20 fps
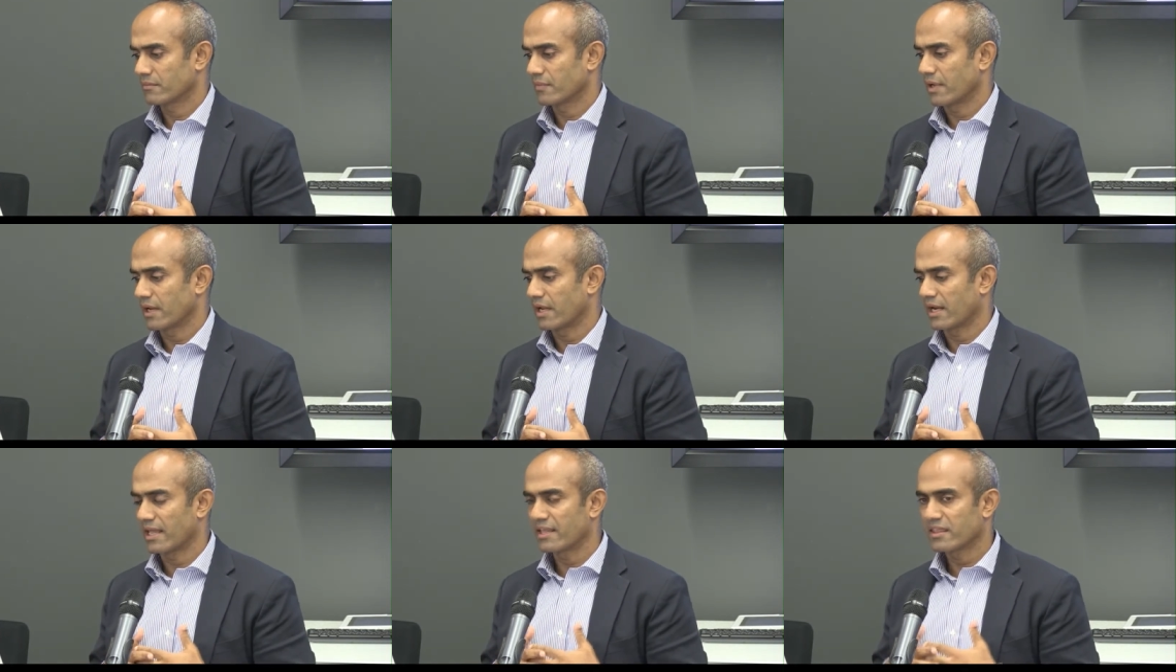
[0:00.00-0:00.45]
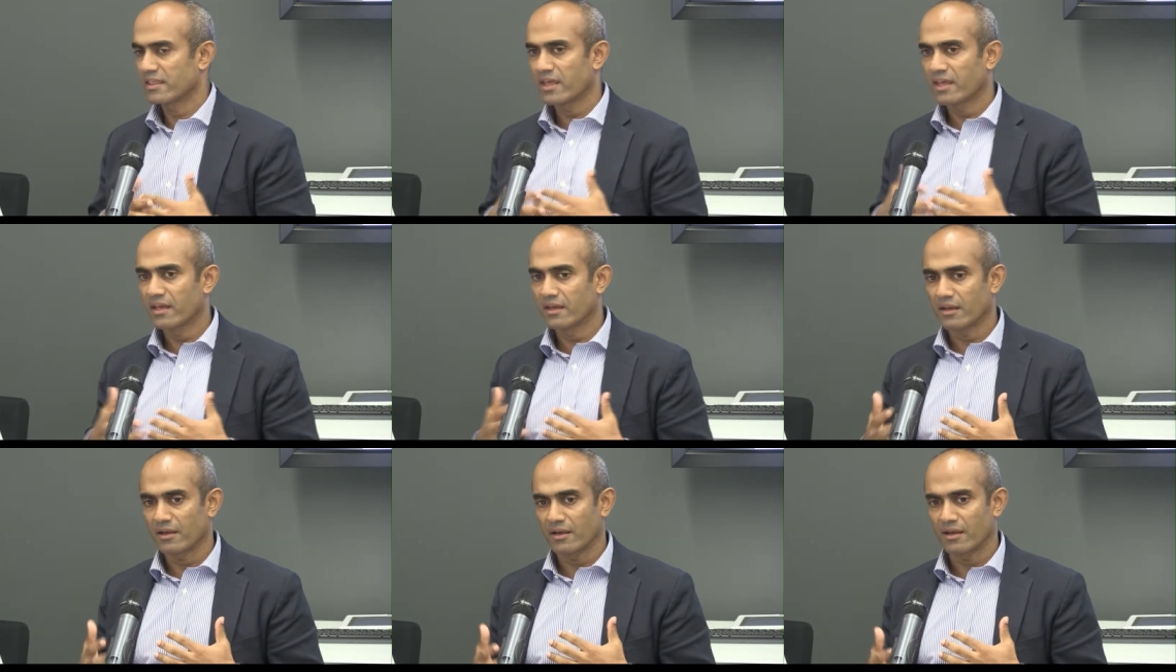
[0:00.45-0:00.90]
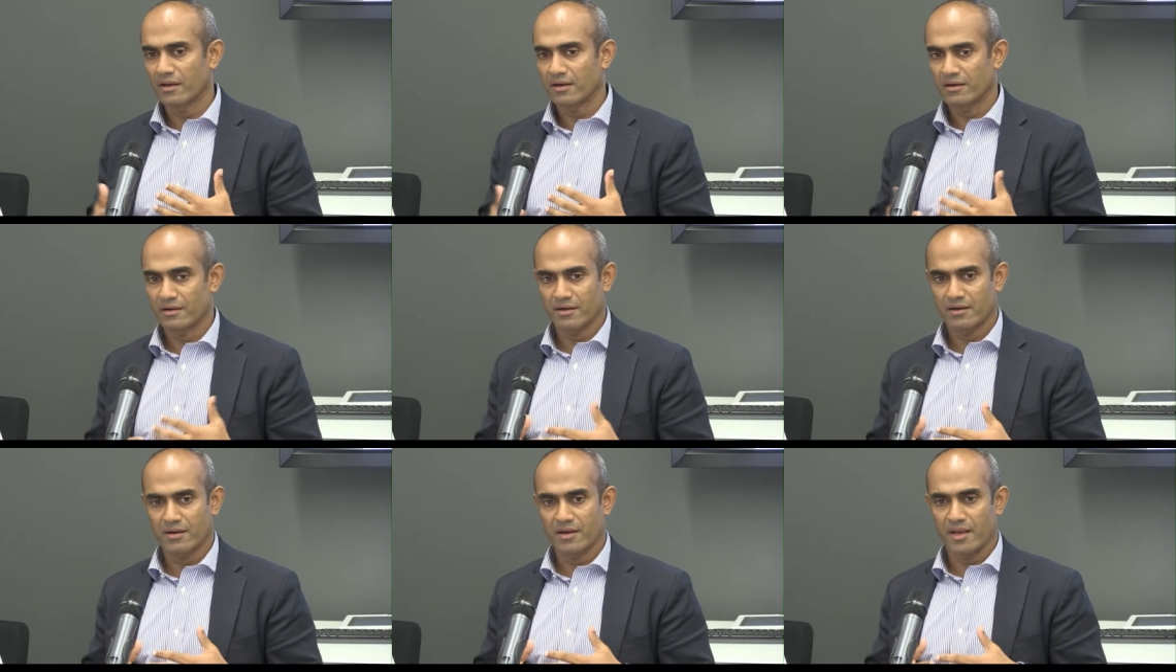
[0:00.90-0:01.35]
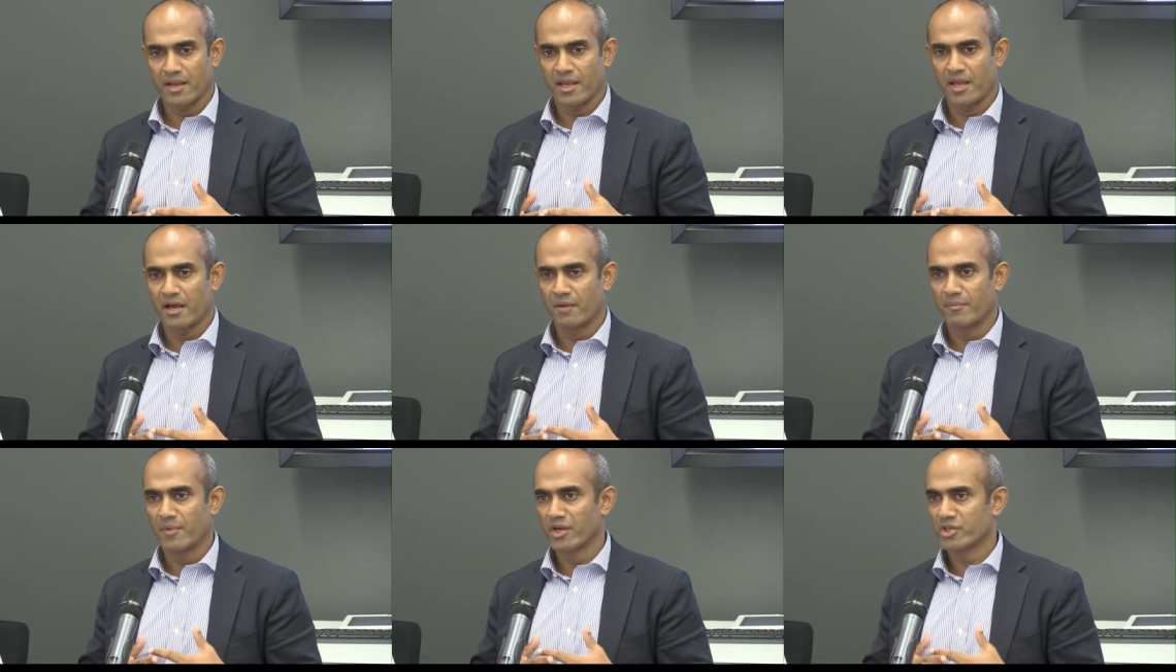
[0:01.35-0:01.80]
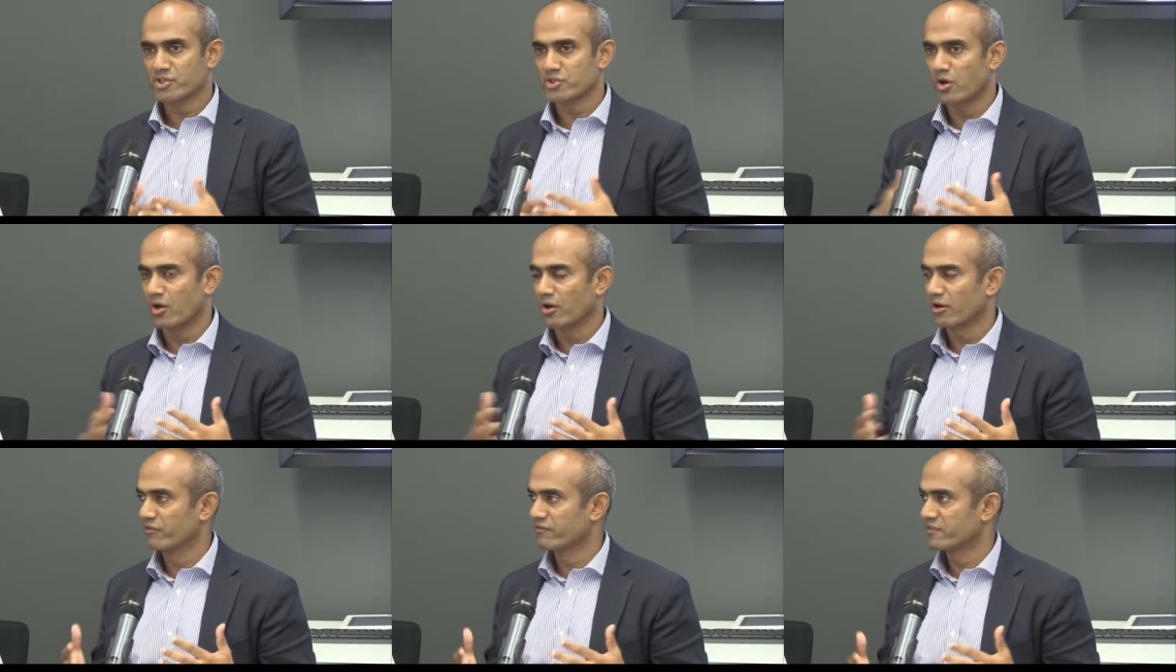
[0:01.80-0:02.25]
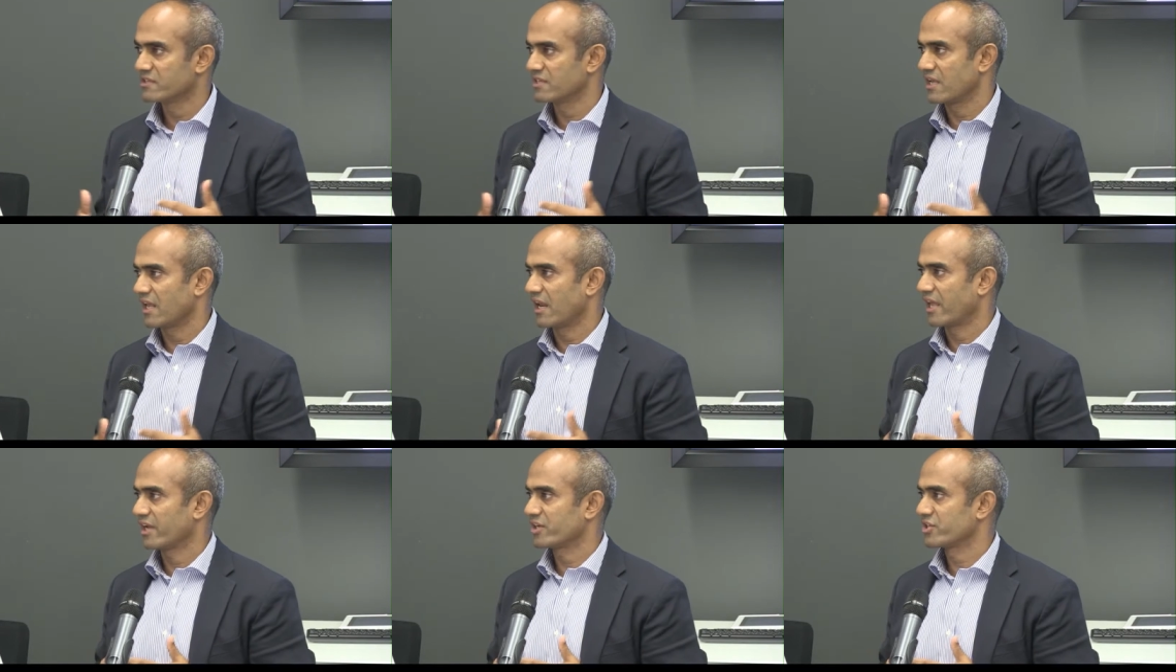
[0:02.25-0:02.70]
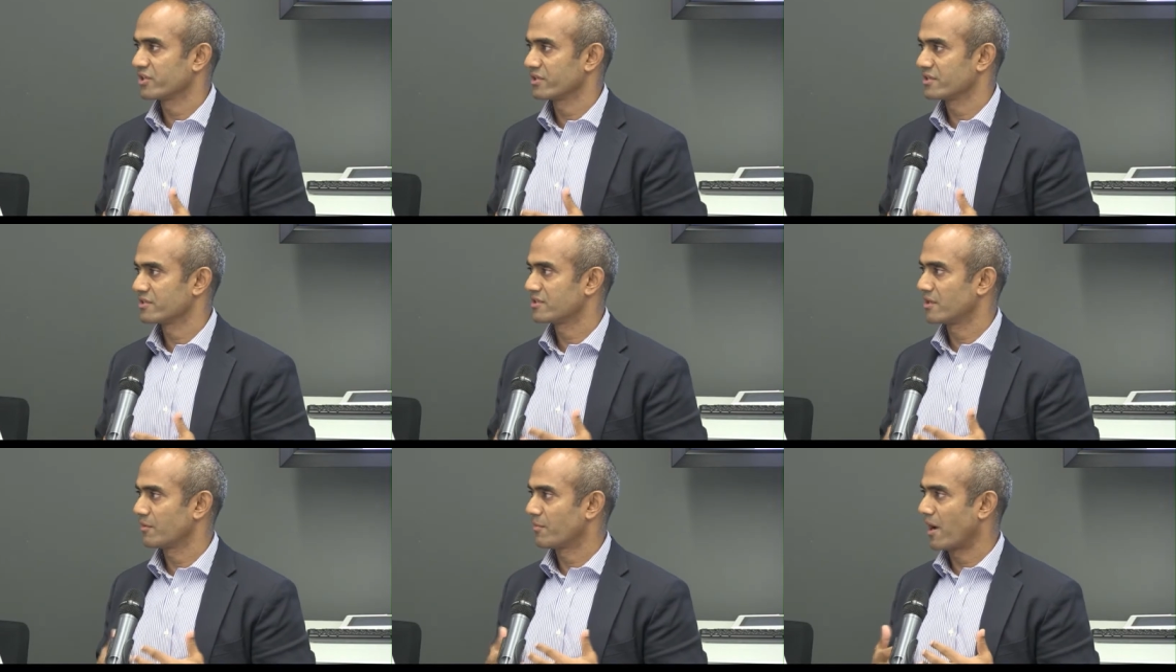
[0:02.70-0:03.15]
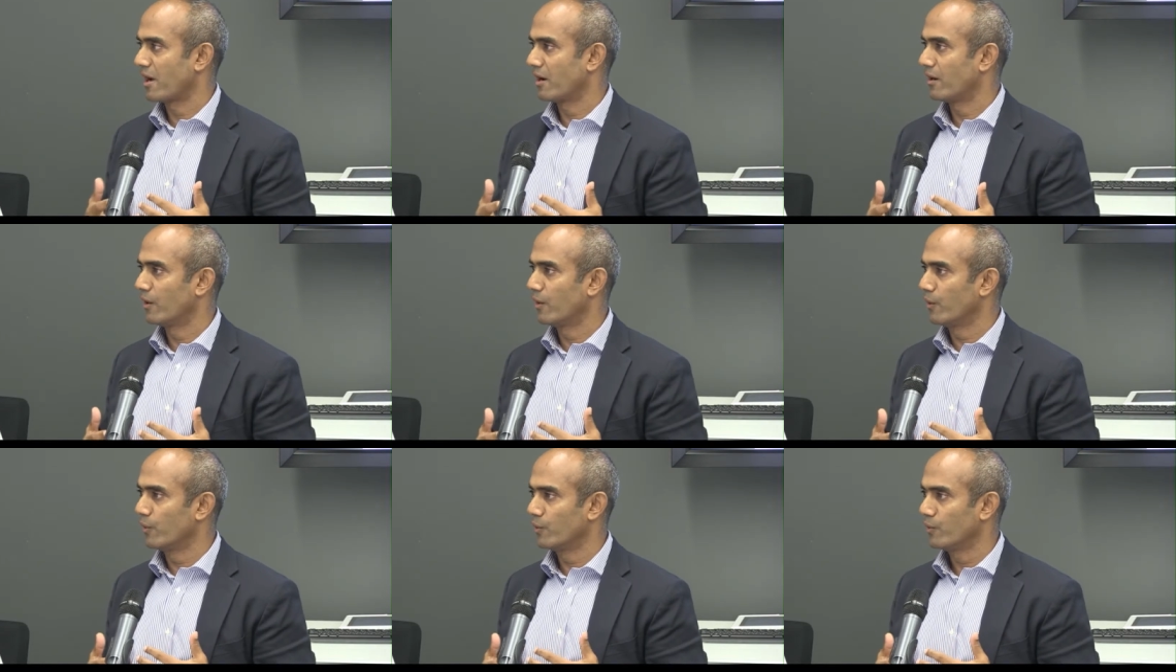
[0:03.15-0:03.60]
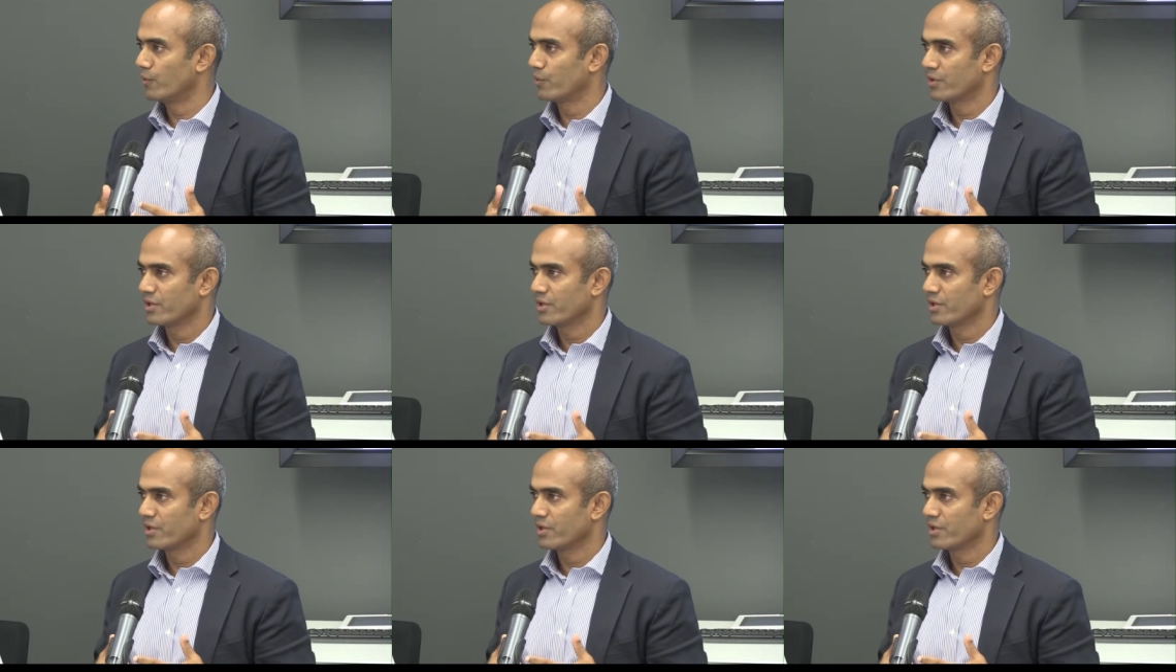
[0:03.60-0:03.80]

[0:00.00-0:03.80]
And I think amongst all of these, elections somehow